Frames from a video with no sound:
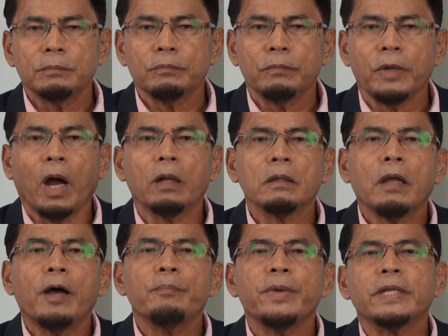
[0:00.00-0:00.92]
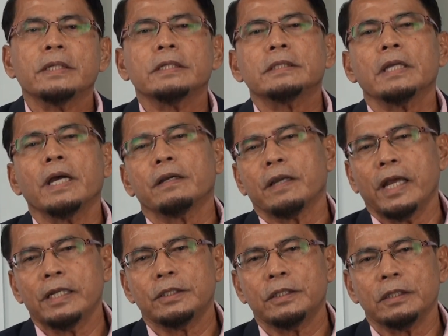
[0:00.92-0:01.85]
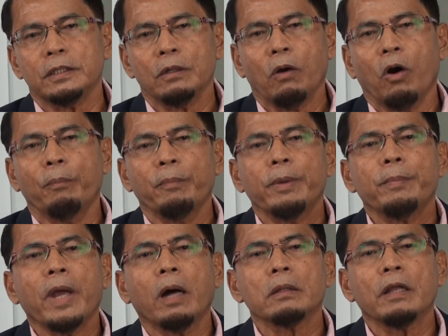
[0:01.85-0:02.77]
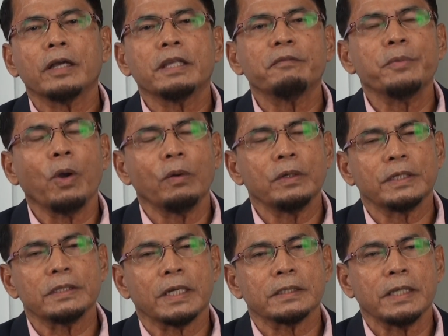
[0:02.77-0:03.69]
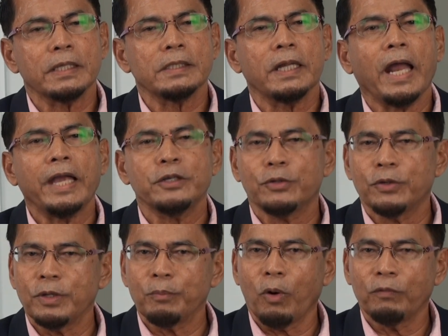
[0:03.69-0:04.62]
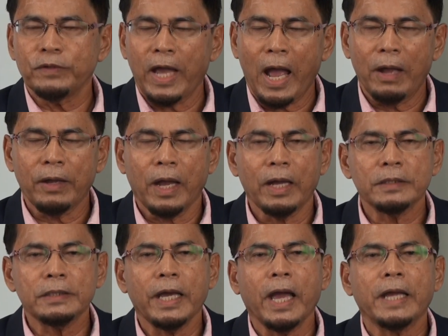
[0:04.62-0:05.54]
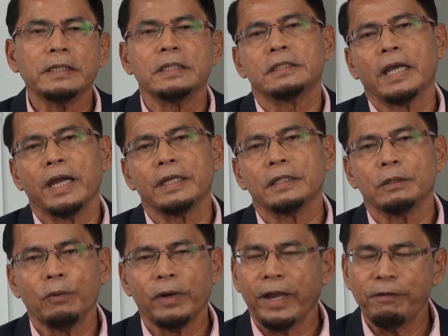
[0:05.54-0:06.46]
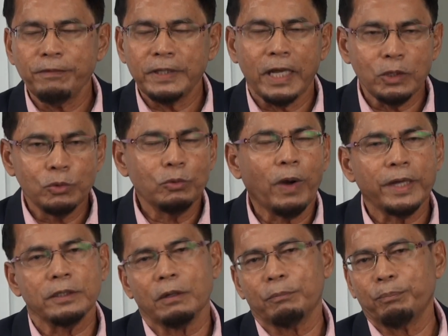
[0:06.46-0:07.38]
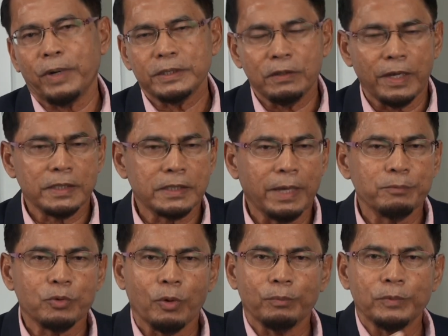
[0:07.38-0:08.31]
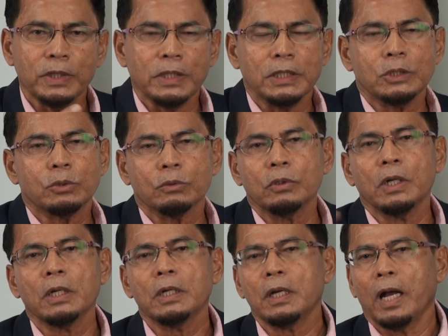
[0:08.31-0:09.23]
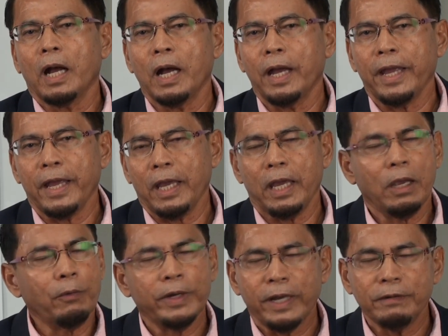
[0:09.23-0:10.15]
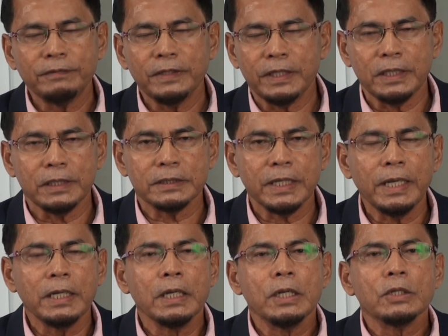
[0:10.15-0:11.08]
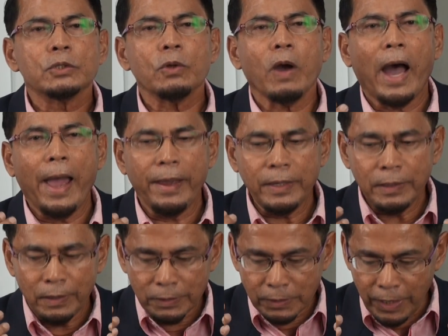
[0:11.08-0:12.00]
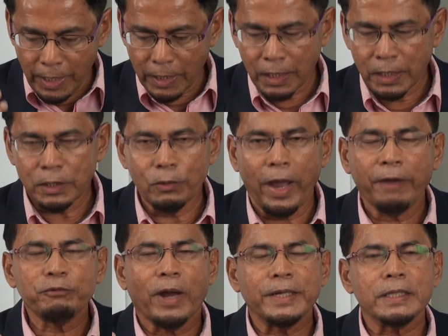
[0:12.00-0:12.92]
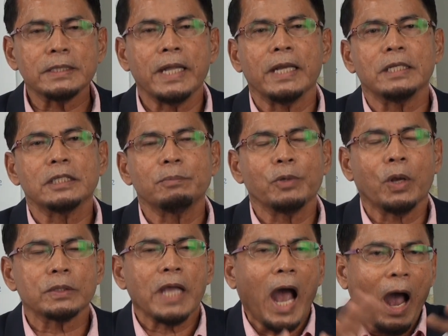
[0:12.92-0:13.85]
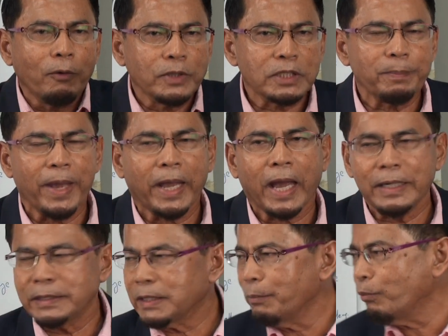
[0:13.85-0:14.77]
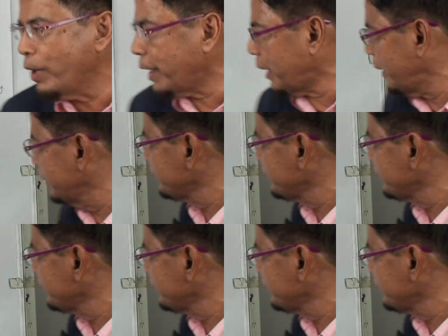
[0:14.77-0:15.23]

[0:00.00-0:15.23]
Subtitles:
may Allah make this a reality, or may Allah give me all the success that I dream of, that I desire. Whatever that you want, you pass your exams from E to A, whatever it is. So I think you have to understand this, because how this mechanism works,